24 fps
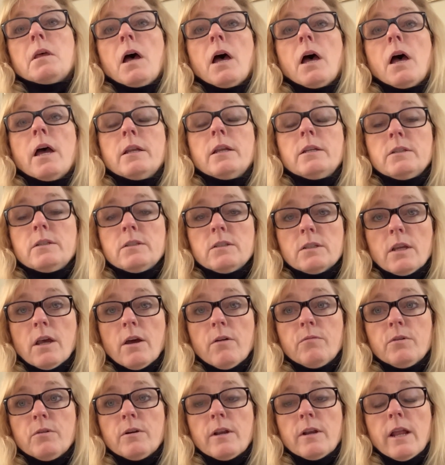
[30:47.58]
I
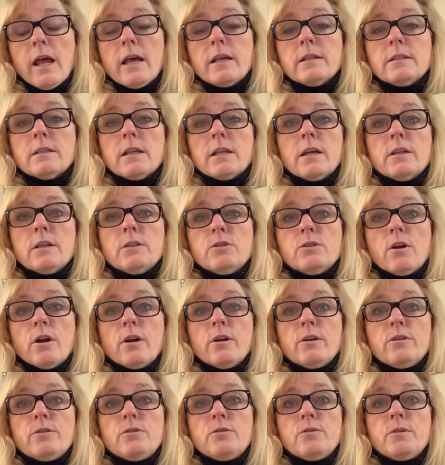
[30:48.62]
discovered as I
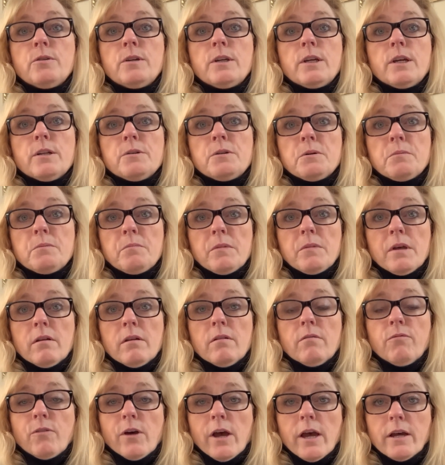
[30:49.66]
started doing
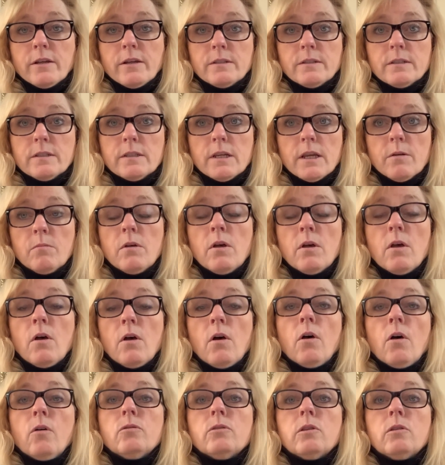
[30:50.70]
intermittent fasting
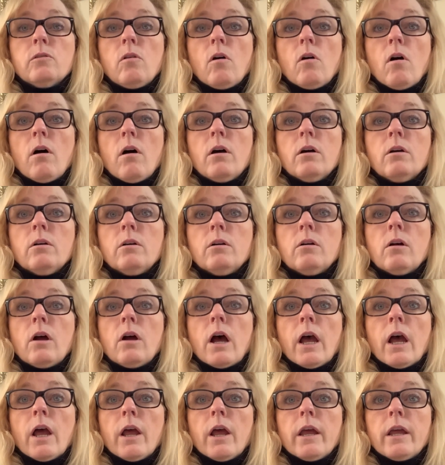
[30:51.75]
the longer
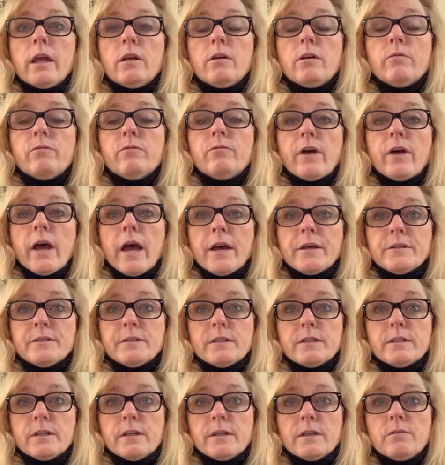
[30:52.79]
I
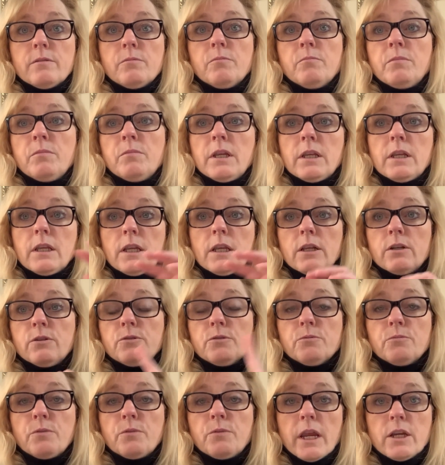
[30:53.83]
fasted, meaning
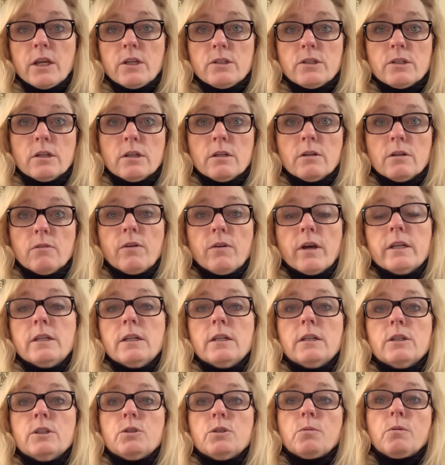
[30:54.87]
duration, if I
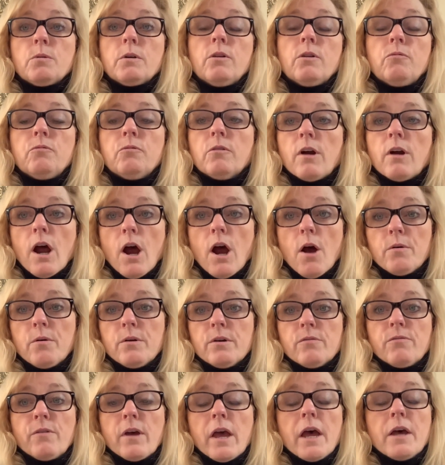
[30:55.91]
did a 24
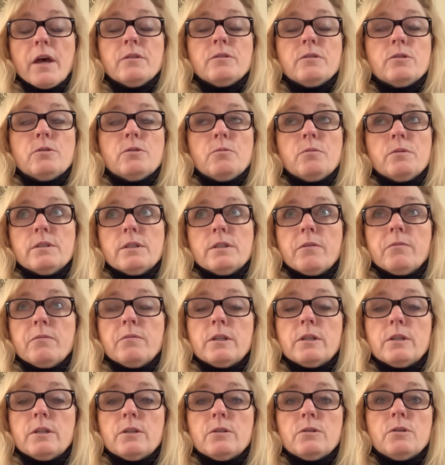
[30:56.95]
hour fast to a
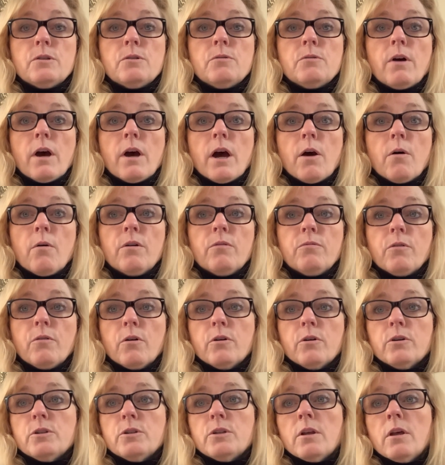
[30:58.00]
72 hour
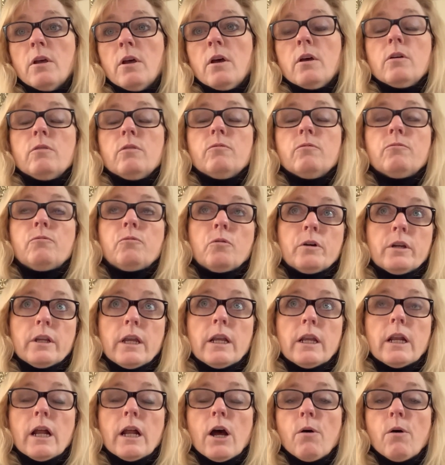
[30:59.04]
or
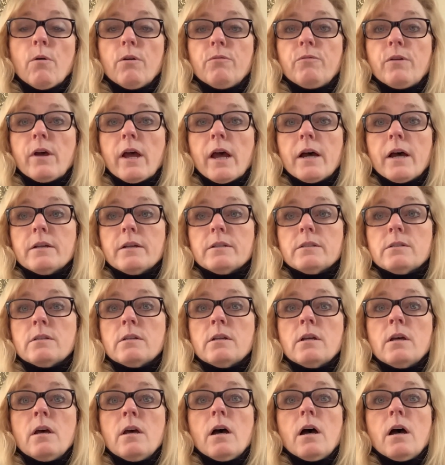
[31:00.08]
48 hour fast,
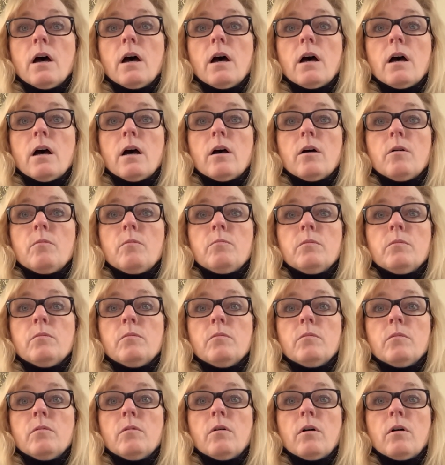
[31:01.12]
um,
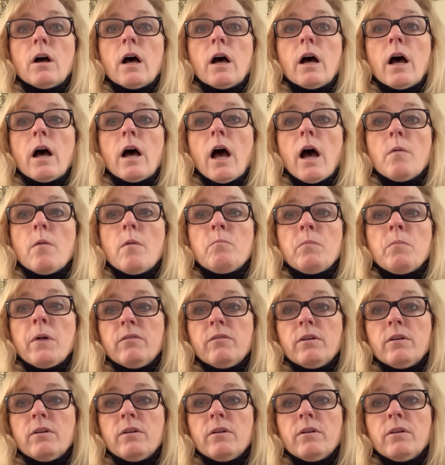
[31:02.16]
my